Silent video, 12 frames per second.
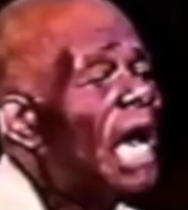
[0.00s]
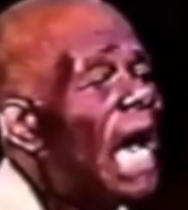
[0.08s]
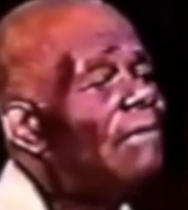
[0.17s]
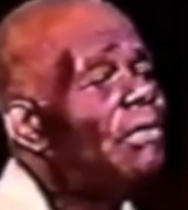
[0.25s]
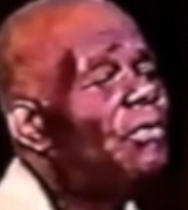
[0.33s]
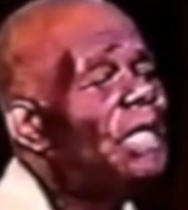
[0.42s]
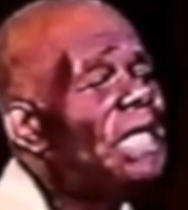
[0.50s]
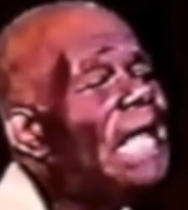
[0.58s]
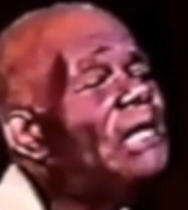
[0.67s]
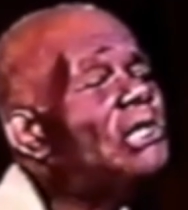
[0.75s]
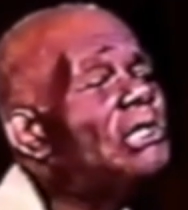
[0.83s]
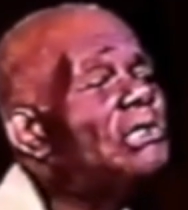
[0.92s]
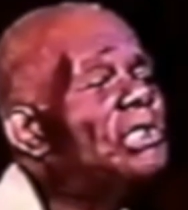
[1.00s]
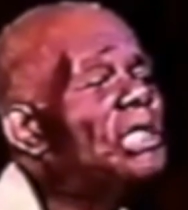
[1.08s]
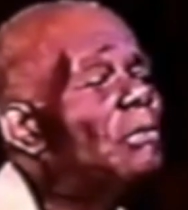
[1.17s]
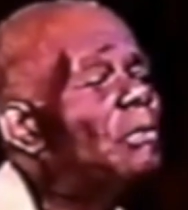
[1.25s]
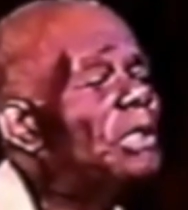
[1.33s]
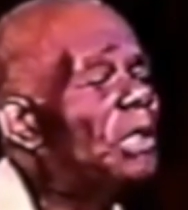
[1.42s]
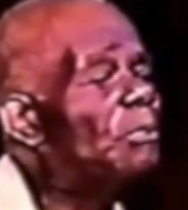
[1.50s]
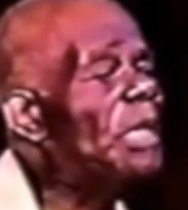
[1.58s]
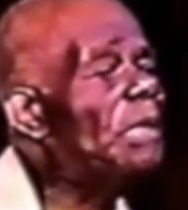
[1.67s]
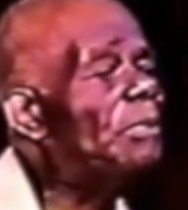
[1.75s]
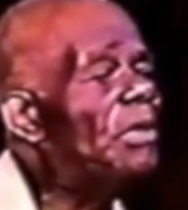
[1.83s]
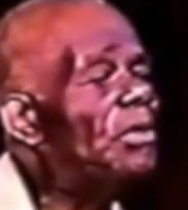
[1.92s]
our relationship with the
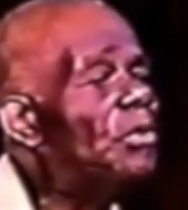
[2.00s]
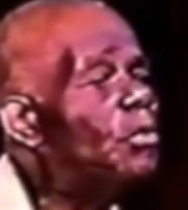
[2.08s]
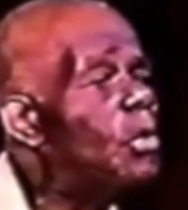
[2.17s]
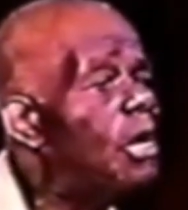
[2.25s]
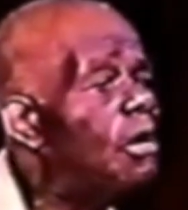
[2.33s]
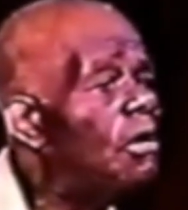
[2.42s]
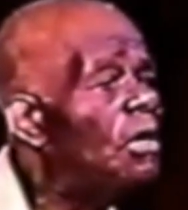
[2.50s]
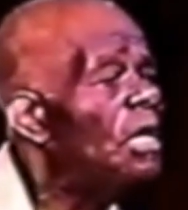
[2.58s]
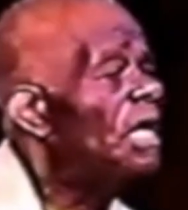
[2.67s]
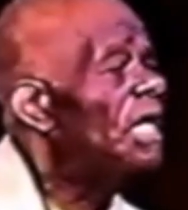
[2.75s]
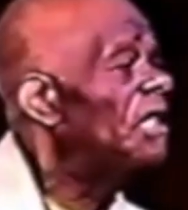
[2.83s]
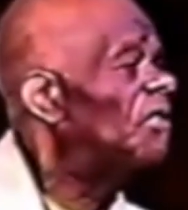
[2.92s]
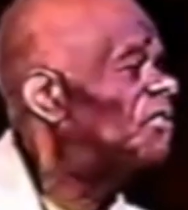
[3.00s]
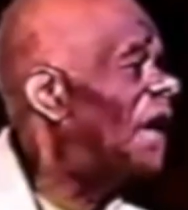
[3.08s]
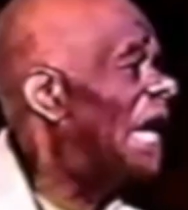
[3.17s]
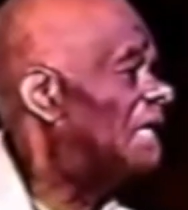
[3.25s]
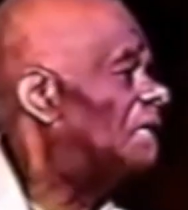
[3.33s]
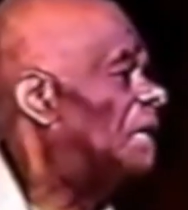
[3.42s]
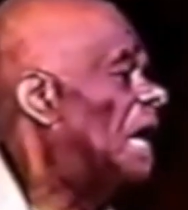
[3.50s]
people of the world and the fact